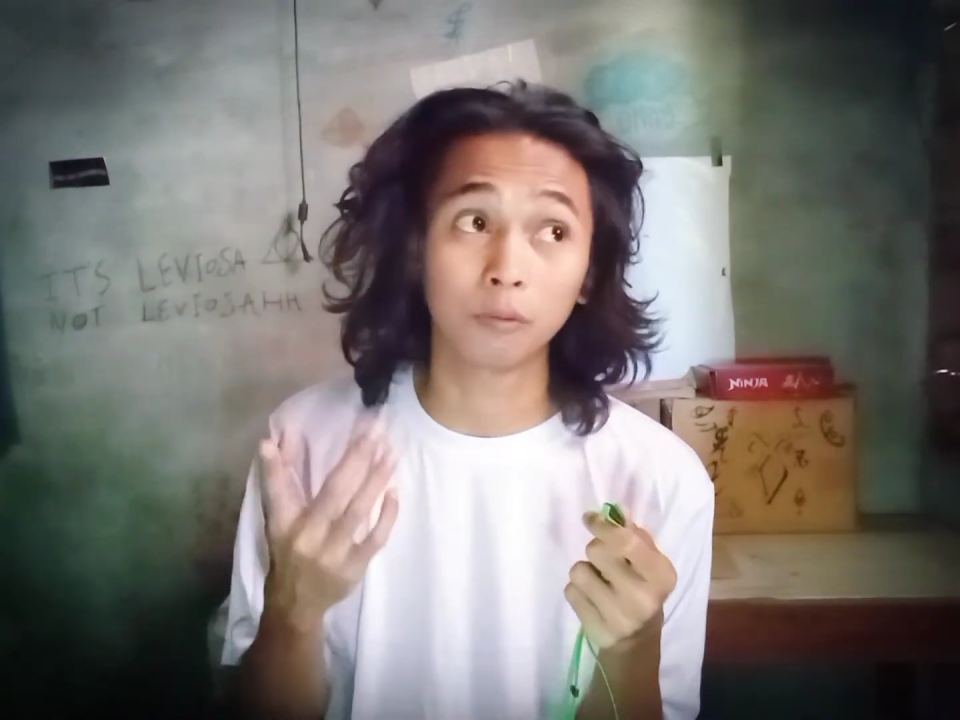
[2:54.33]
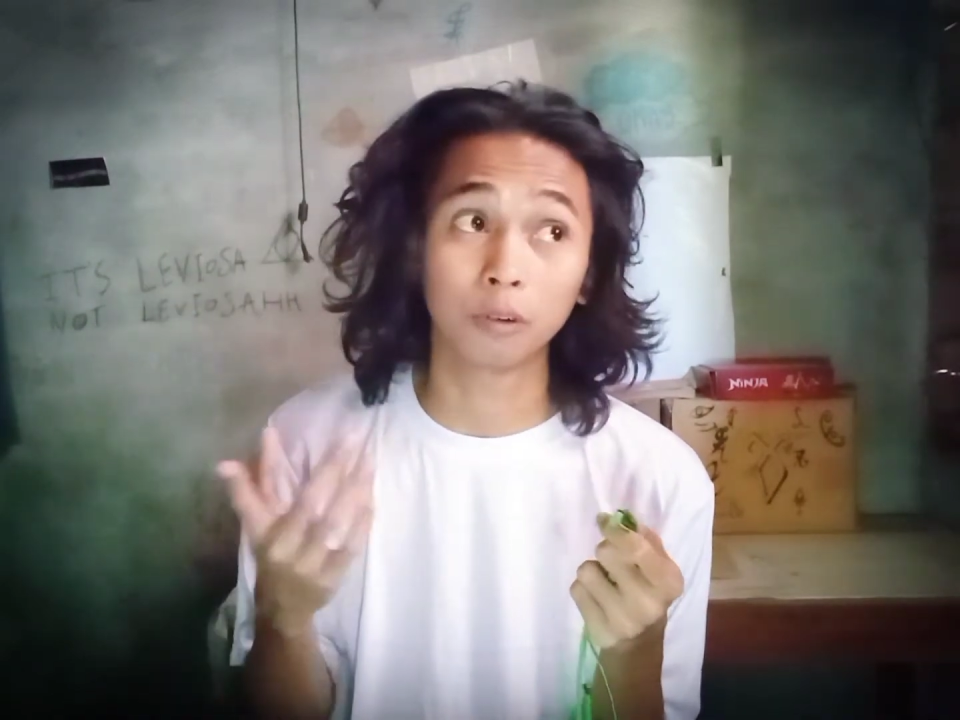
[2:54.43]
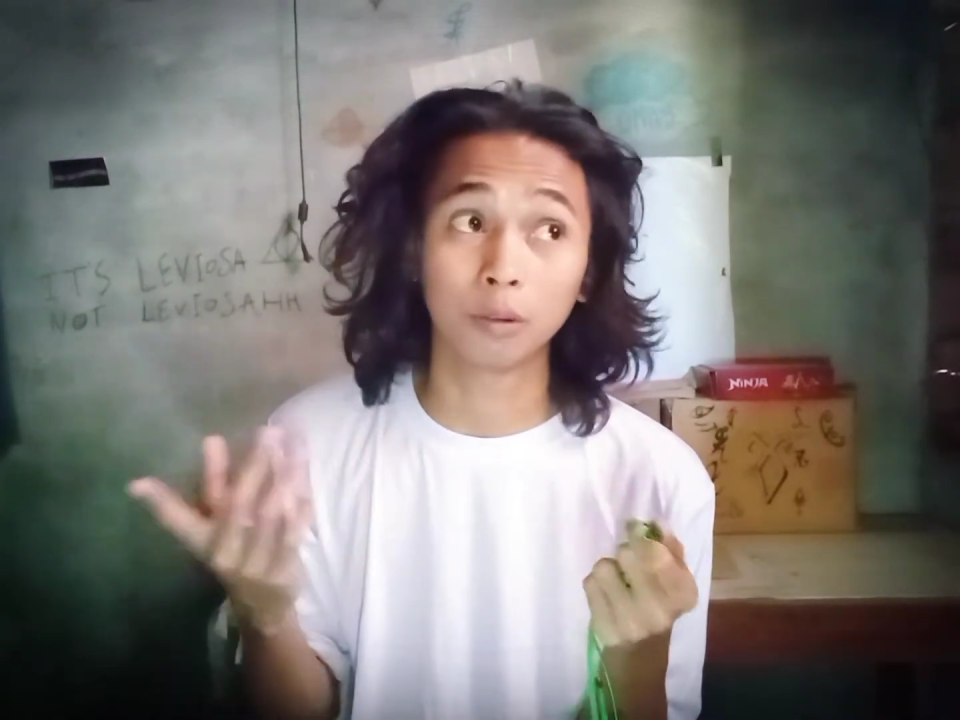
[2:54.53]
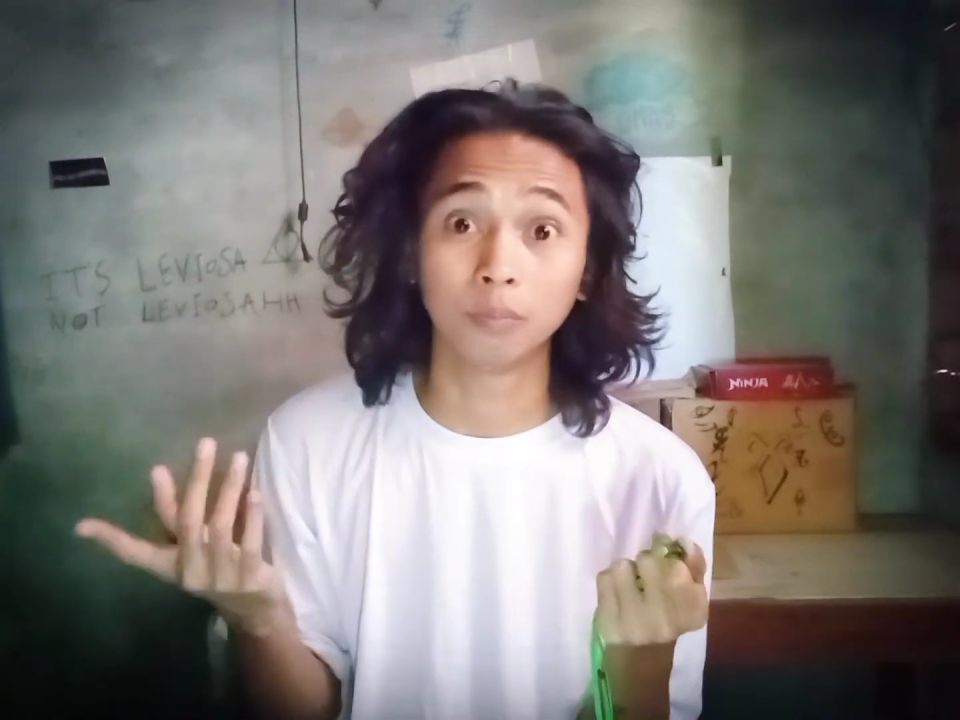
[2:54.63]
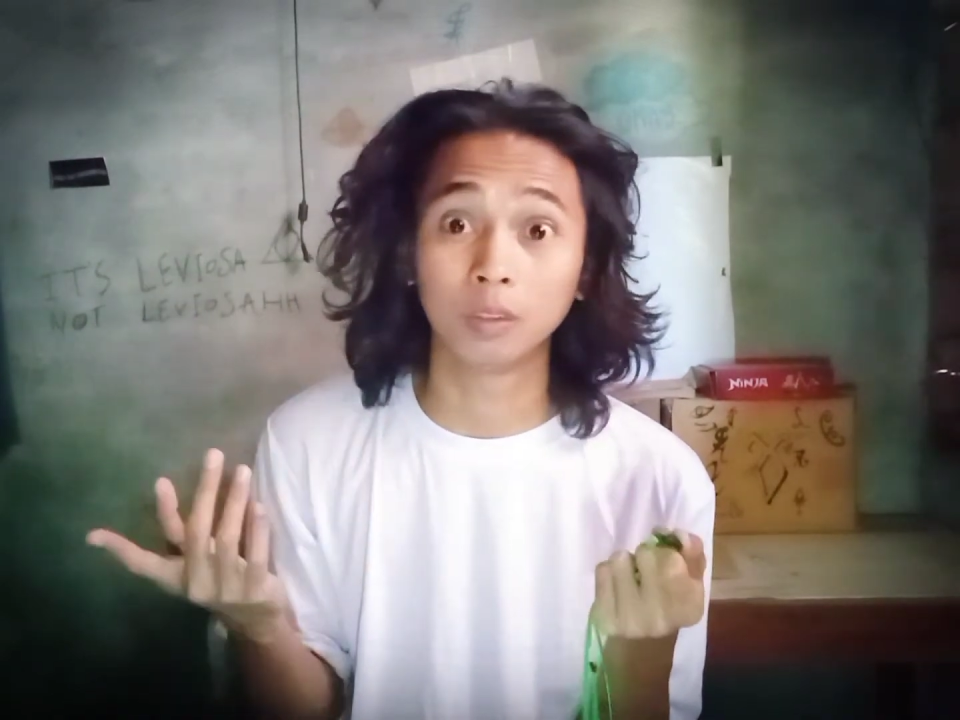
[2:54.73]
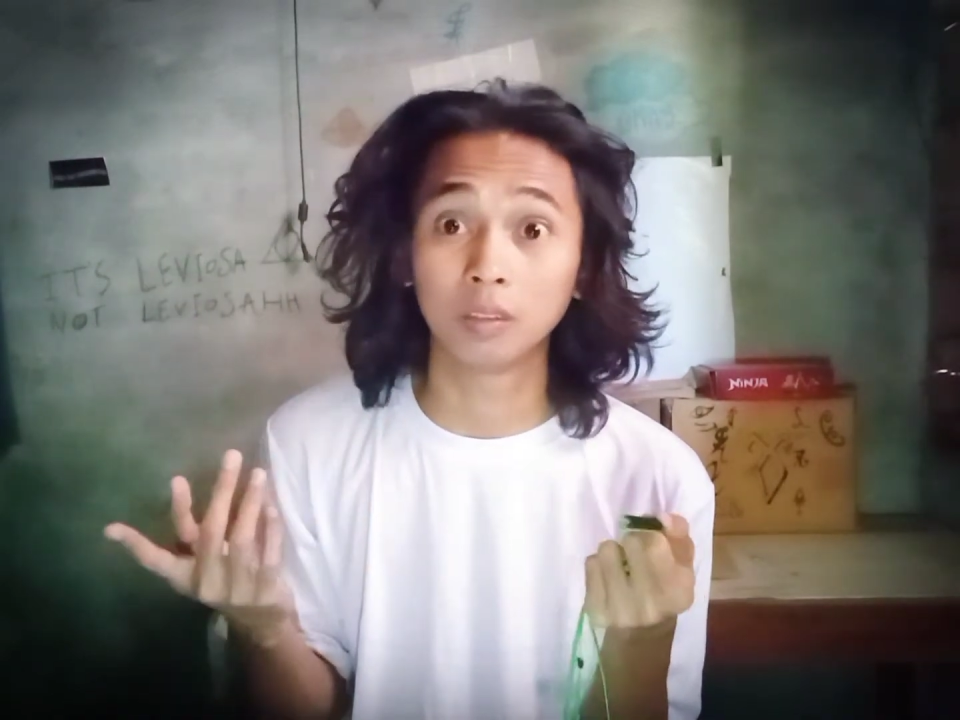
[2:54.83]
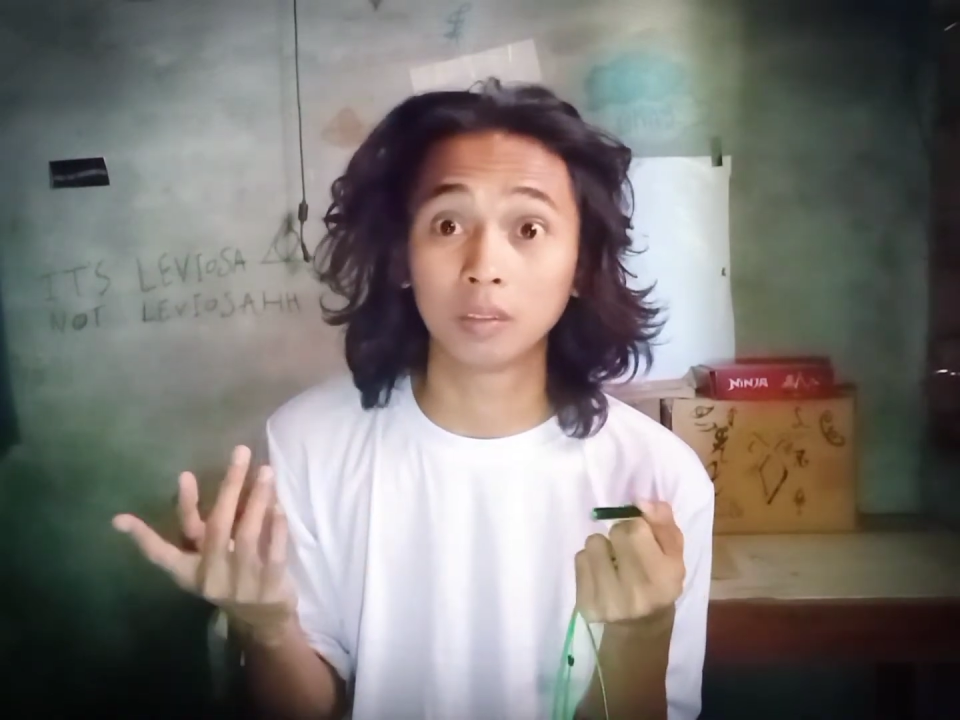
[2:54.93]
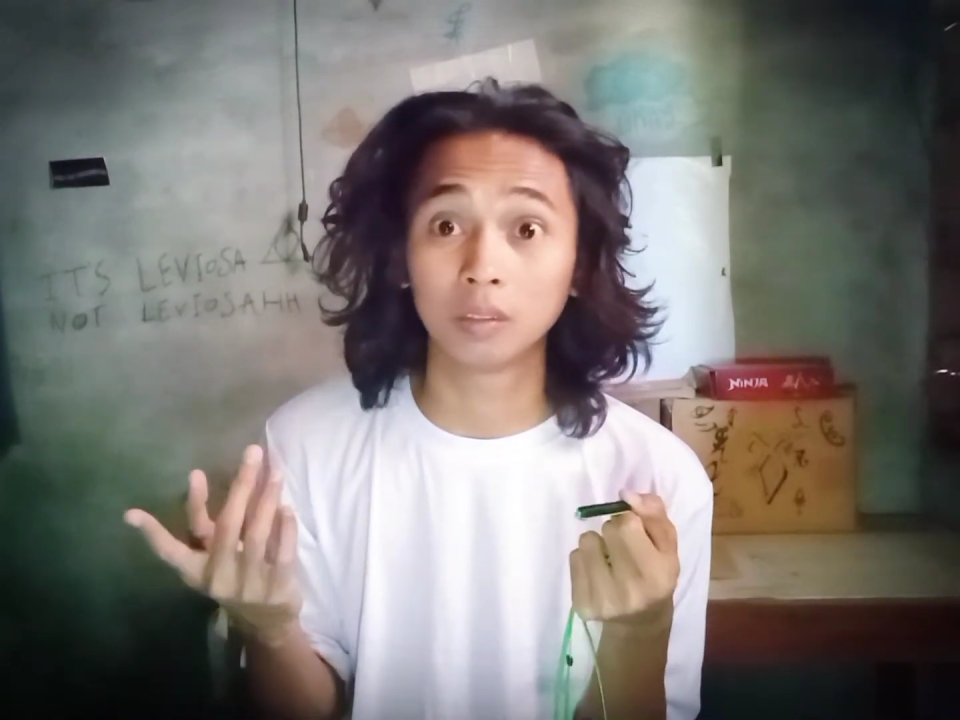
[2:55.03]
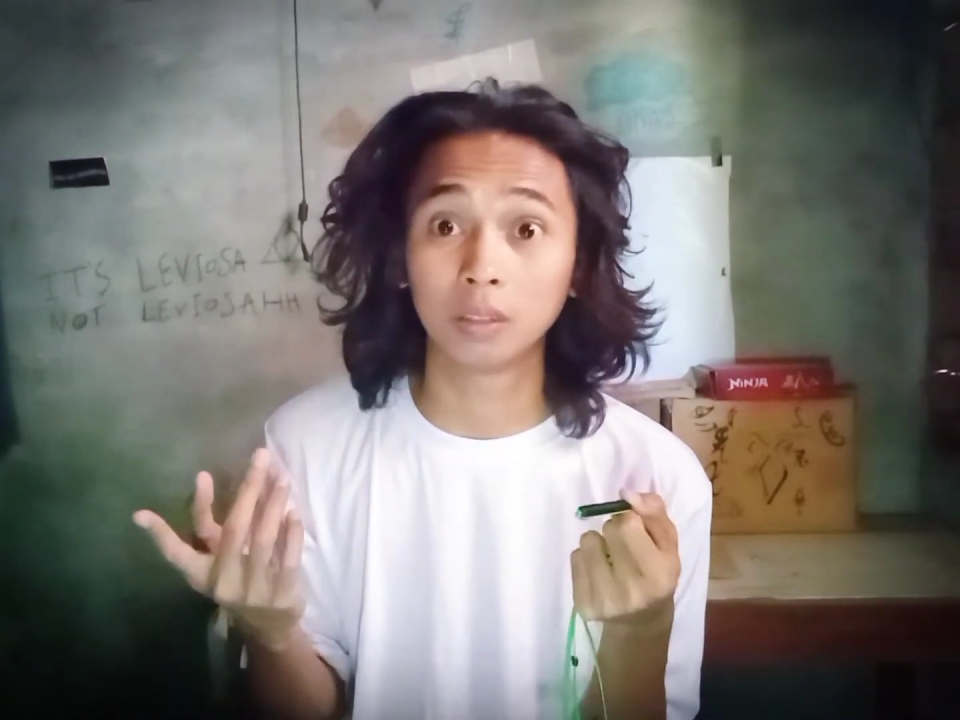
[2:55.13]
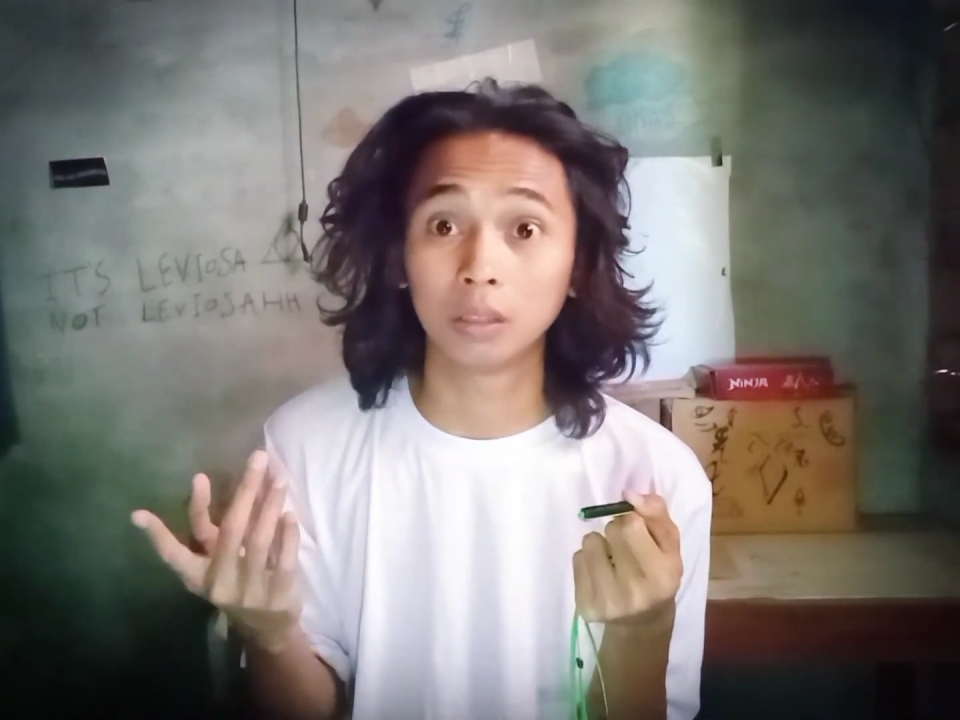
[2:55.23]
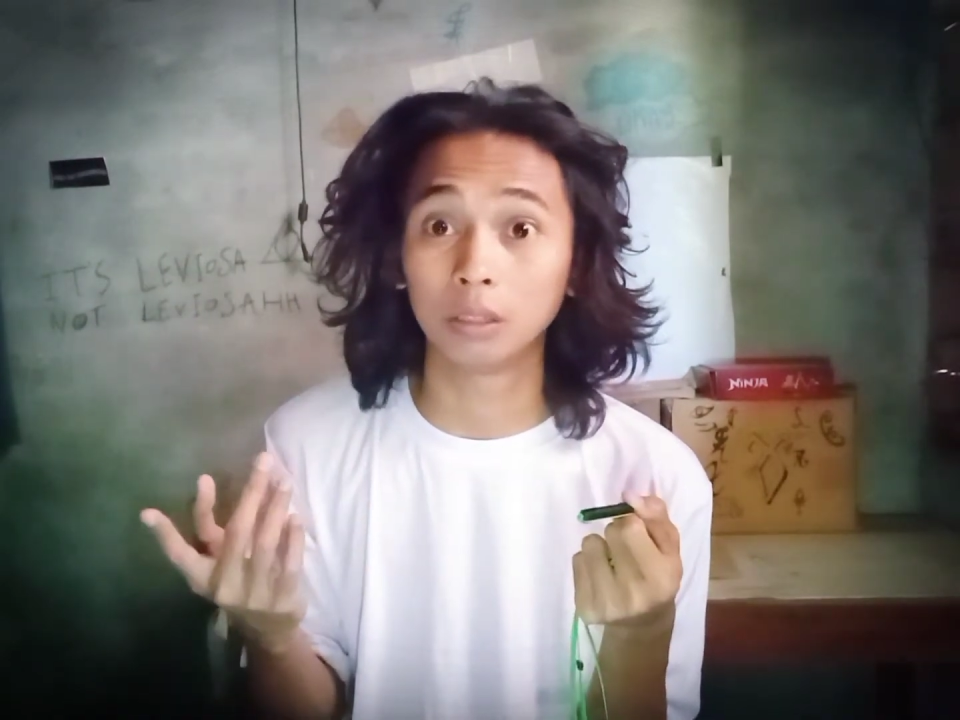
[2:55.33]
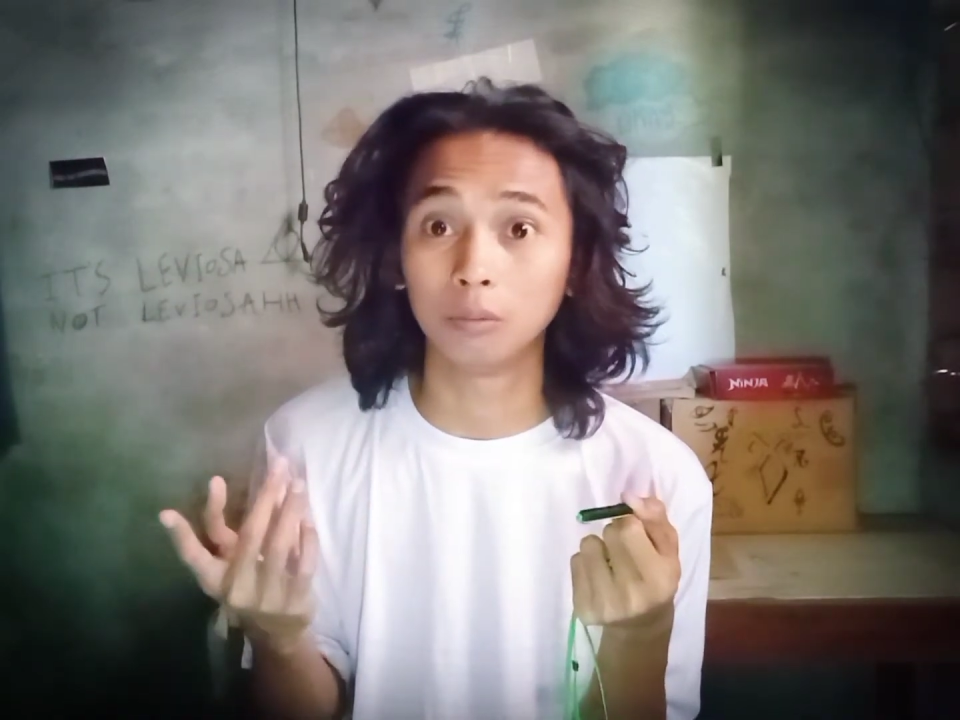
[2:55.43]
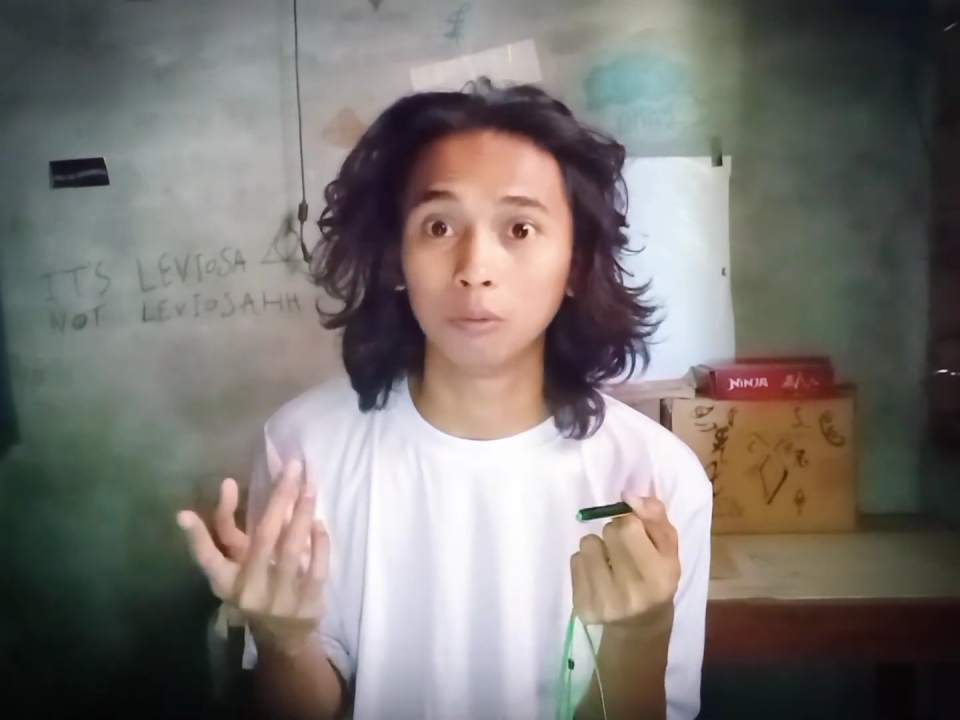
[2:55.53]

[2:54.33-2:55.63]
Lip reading: from this city